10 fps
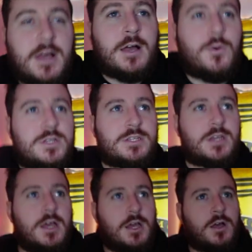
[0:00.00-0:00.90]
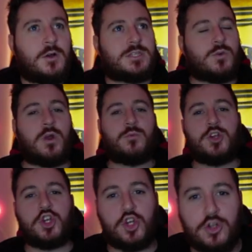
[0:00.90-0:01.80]
what's the one we
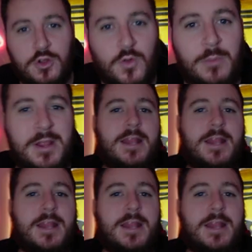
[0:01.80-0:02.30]
shouldn't, the one we let